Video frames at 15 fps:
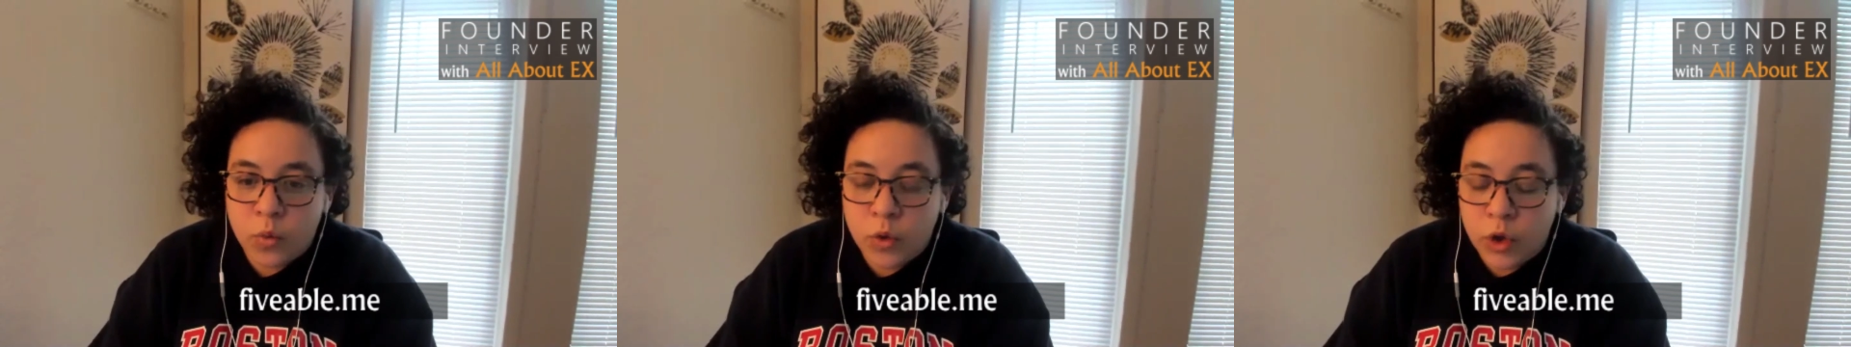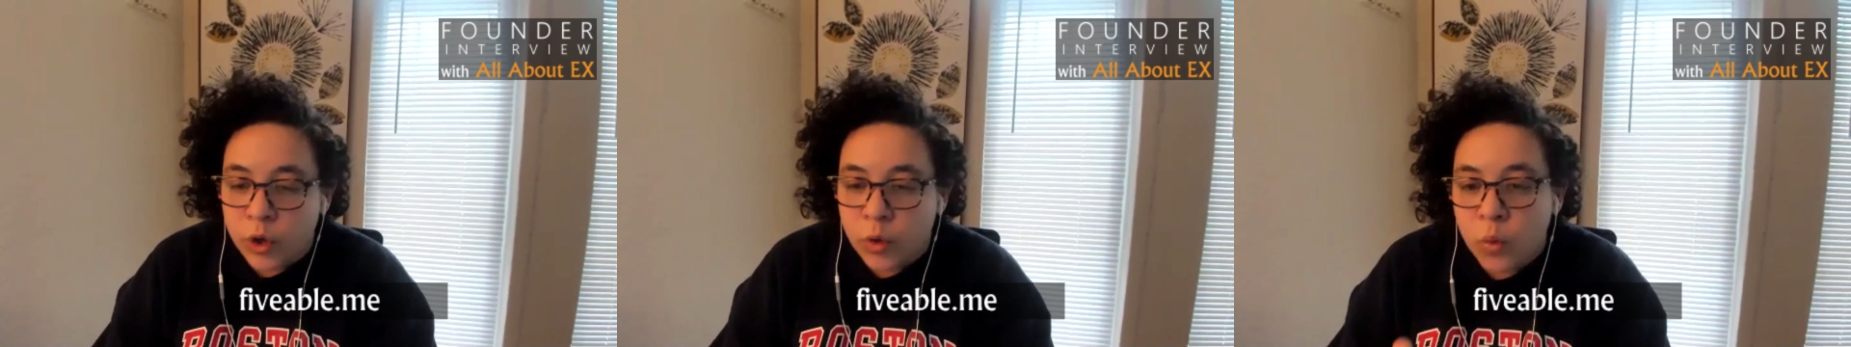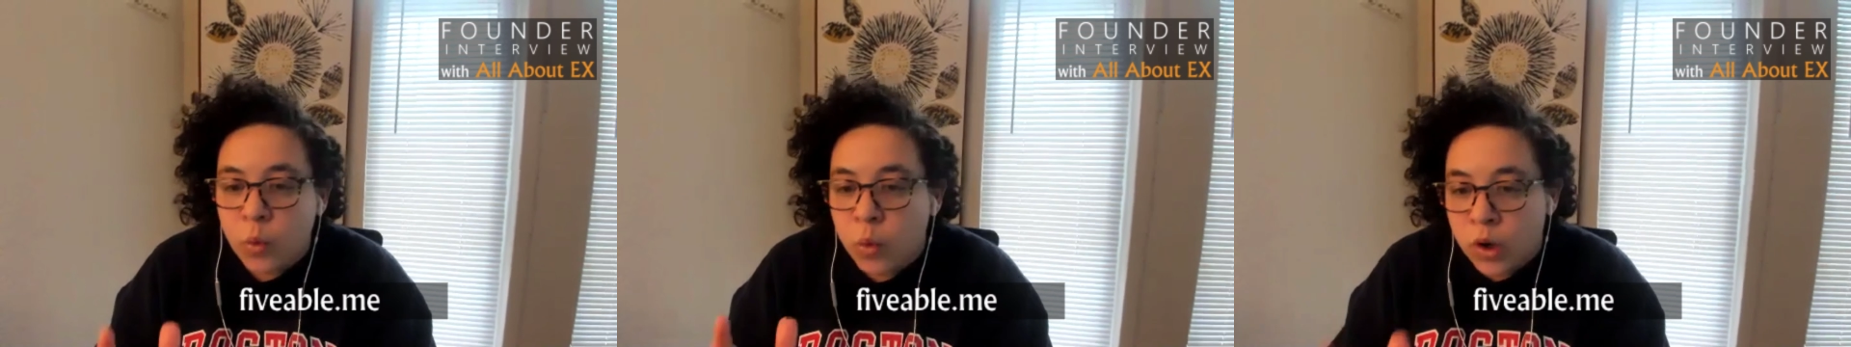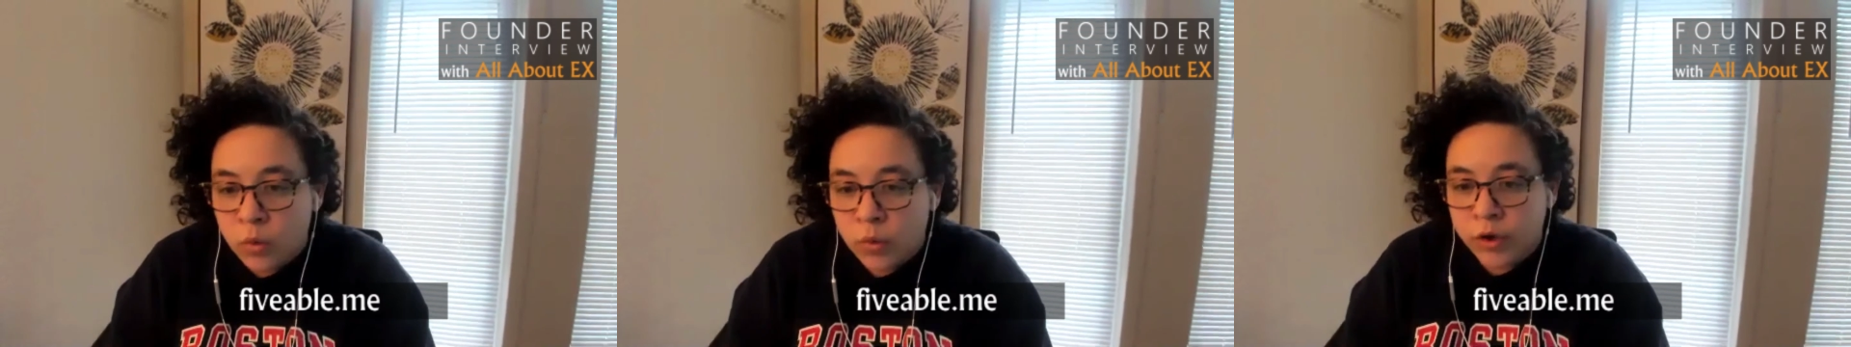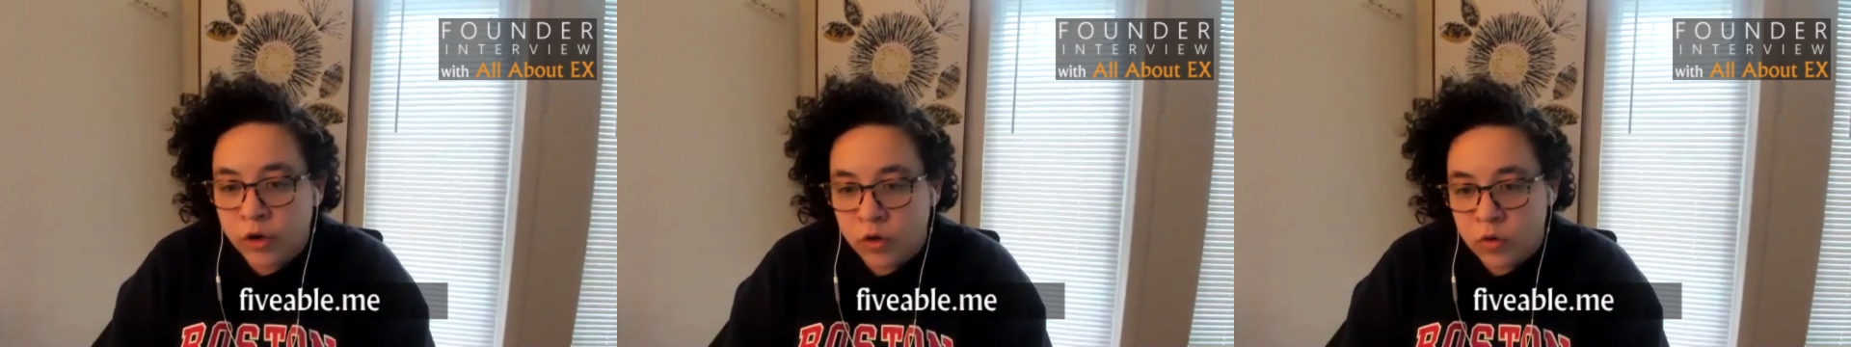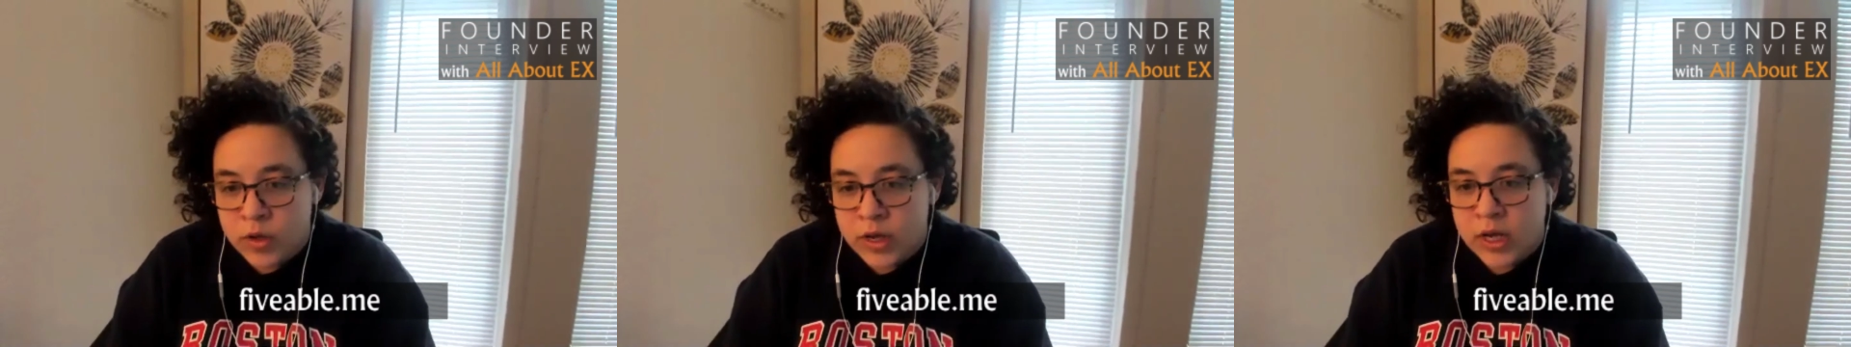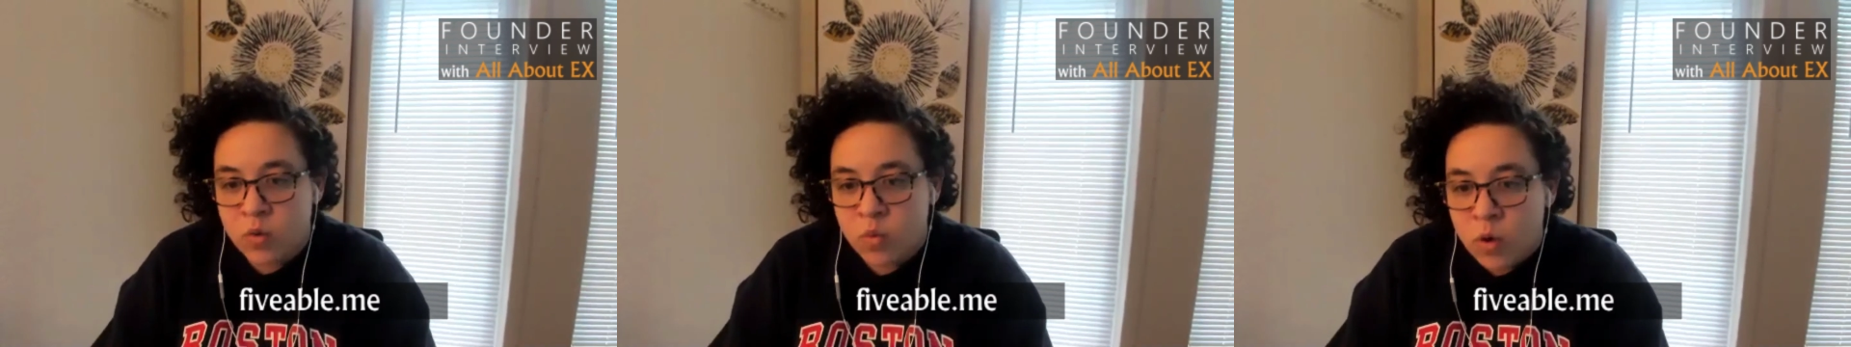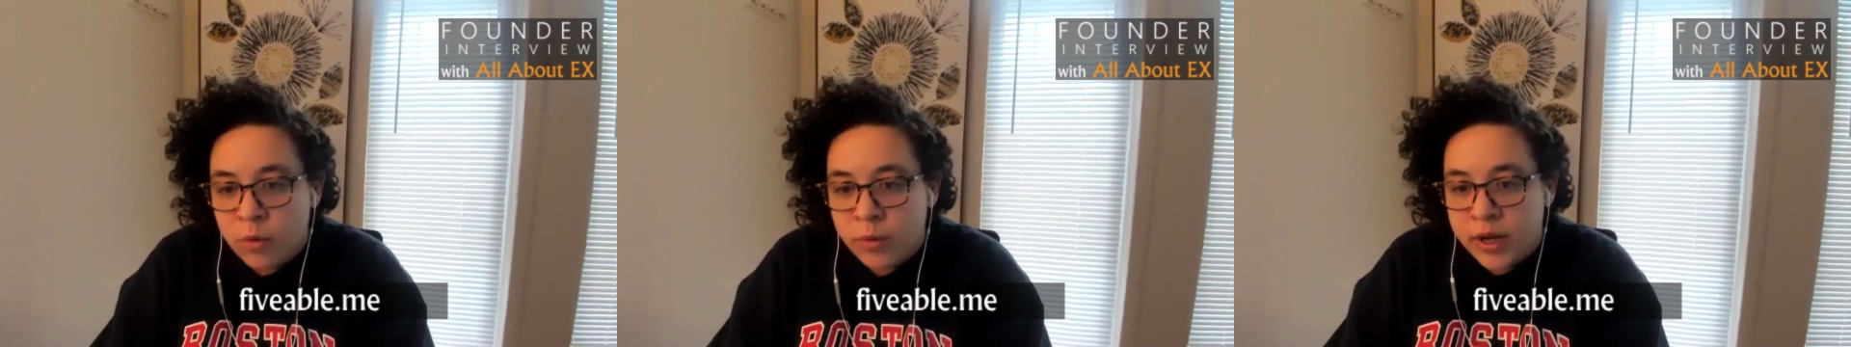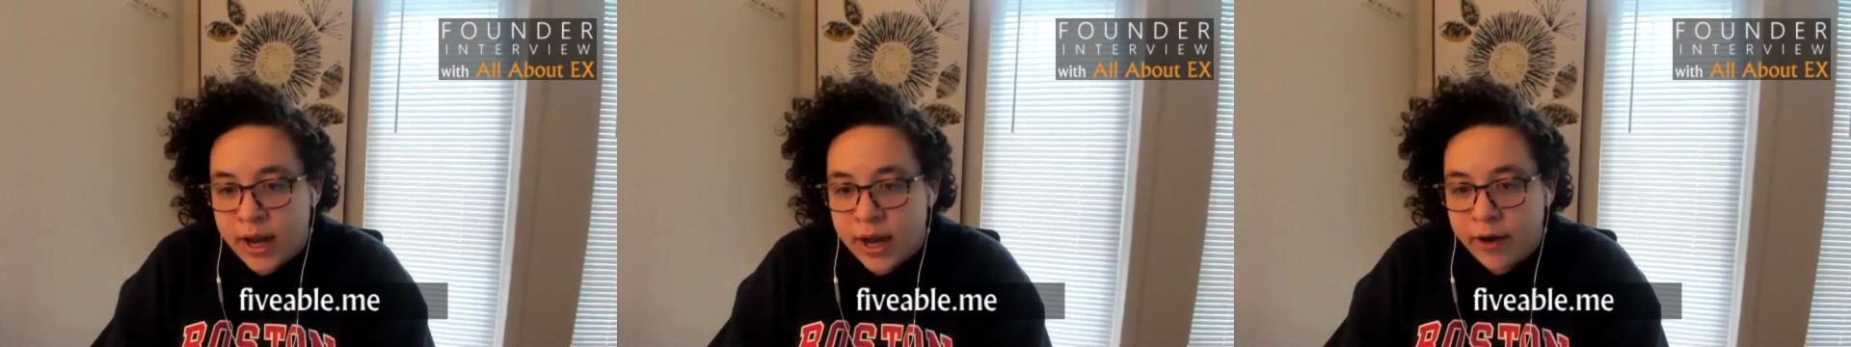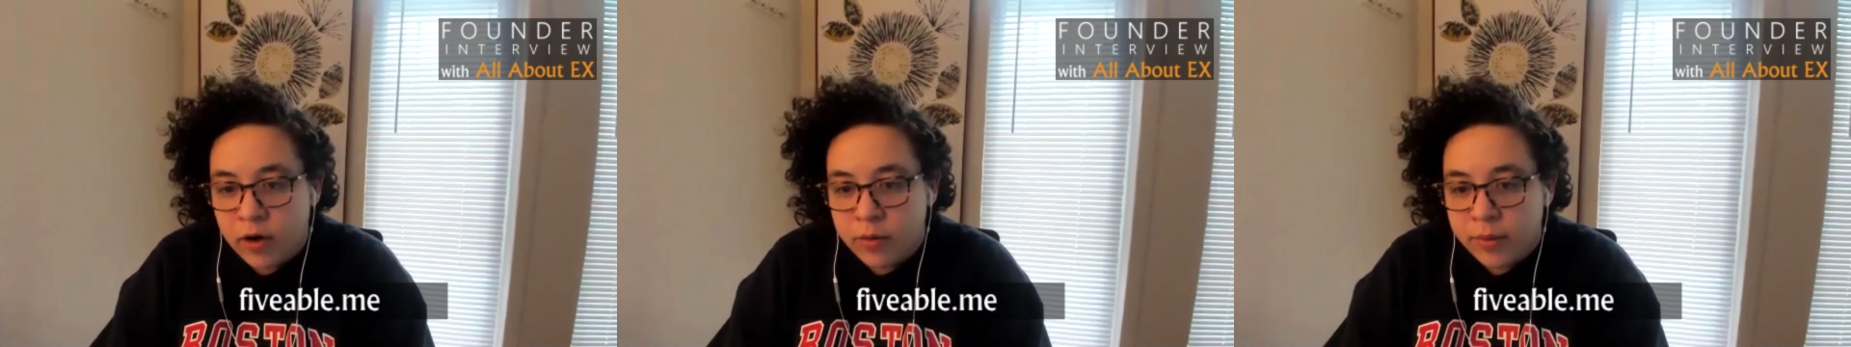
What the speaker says: what we're doing and what we care